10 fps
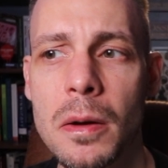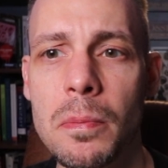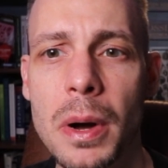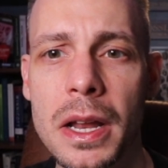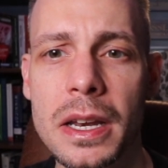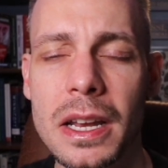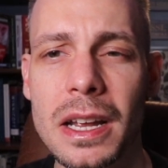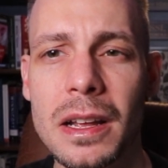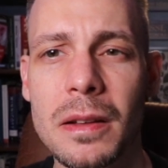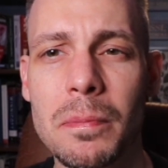But
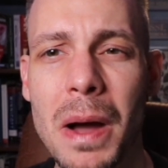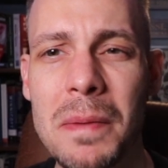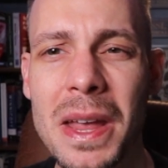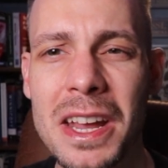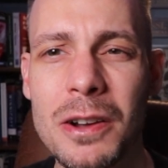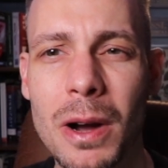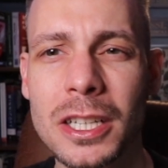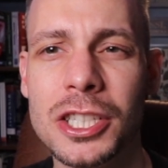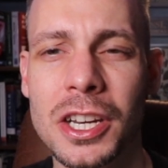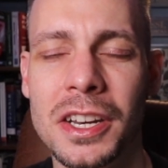my main
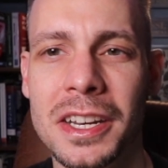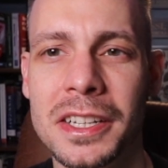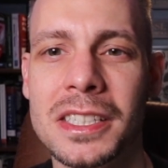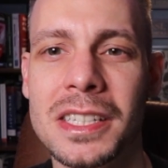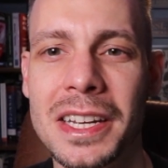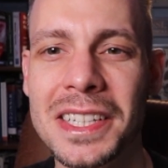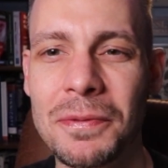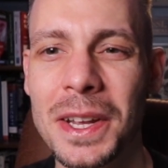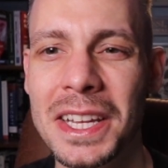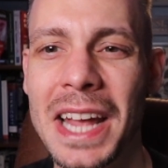question is, is it
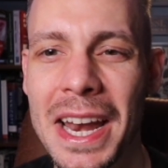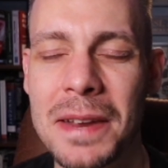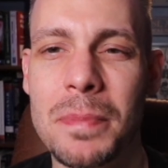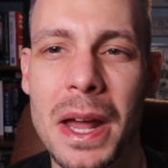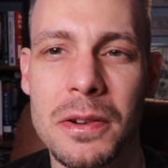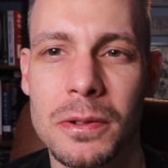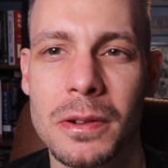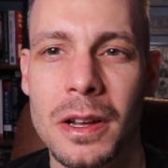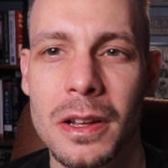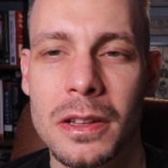really any better
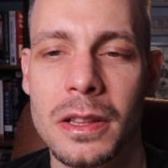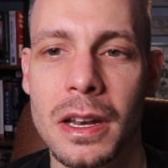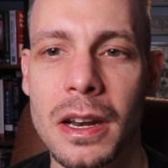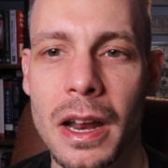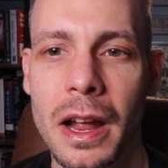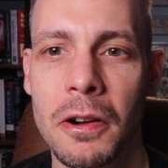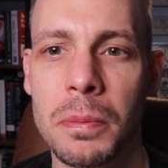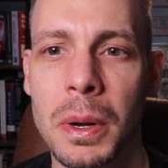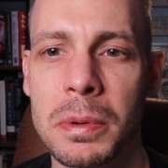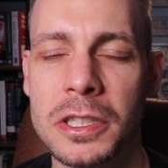than
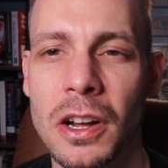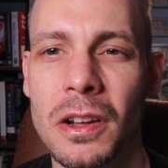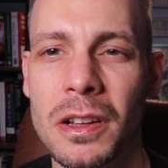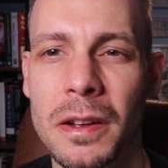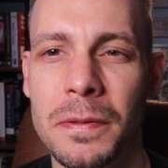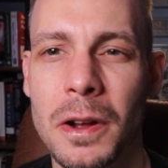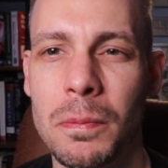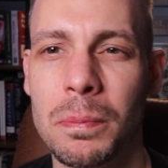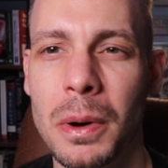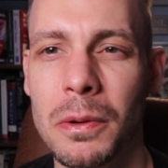aripiprazole. If they're
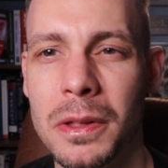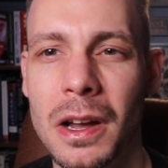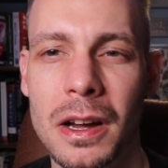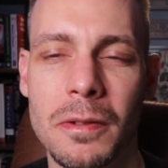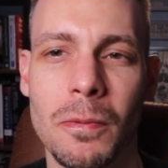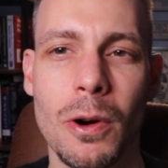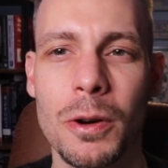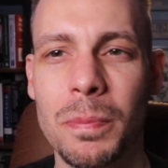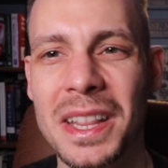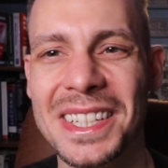both kind of
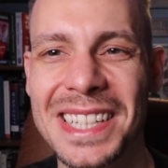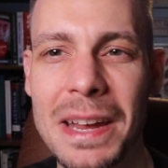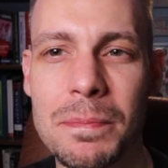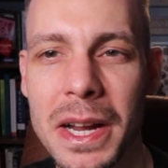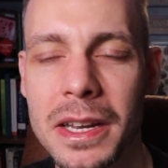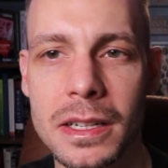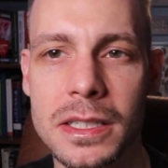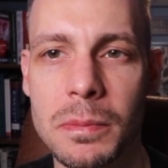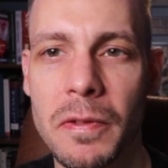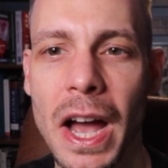work by the same
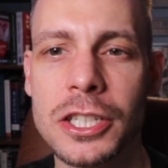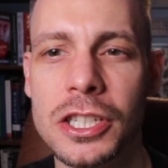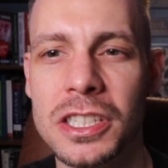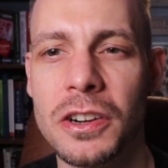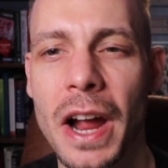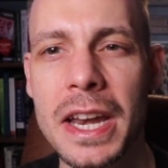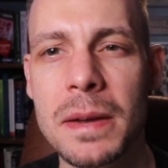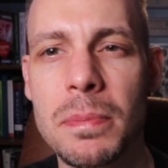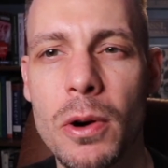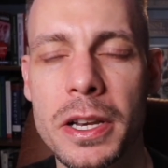mechanism of action, is there
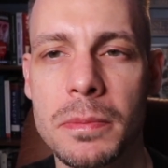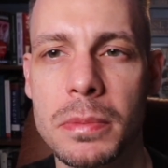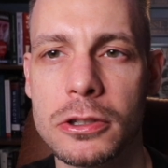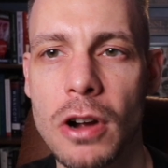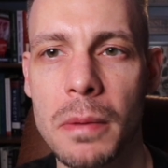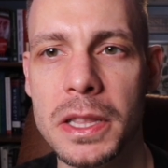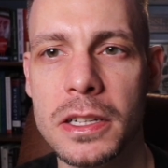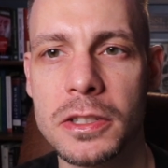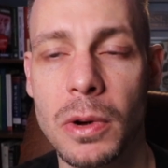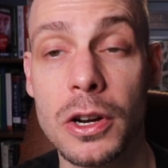any point in prescribing
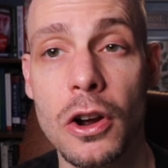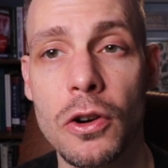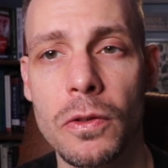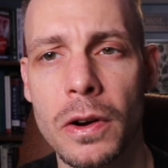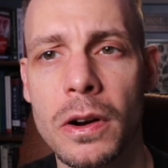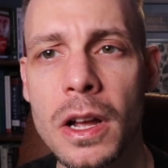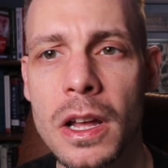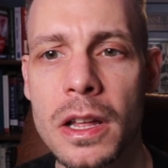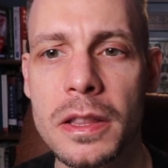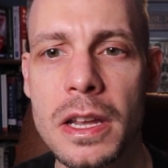this one over
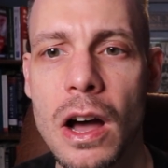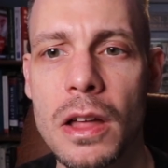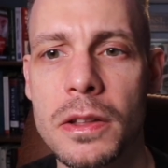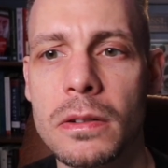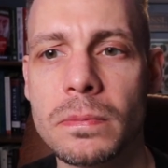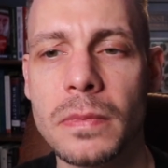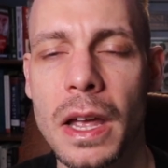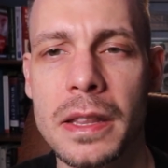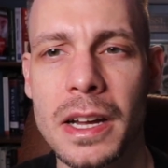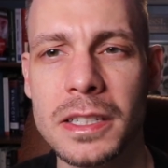the other?
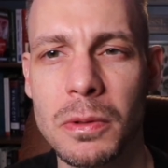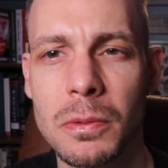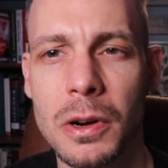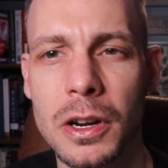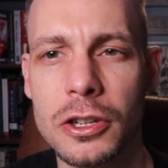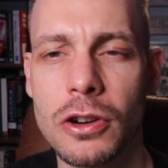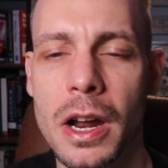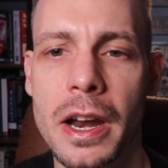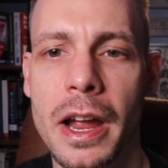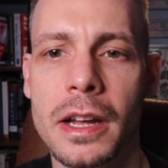And that's what we're going to try
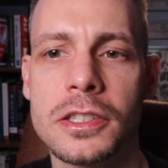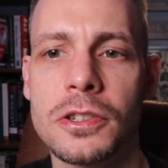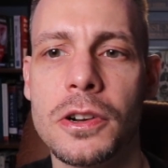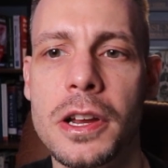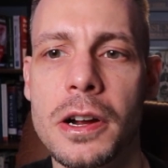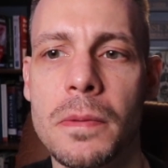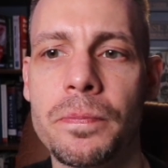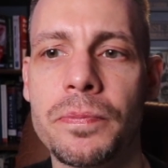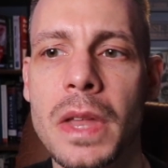to answer here.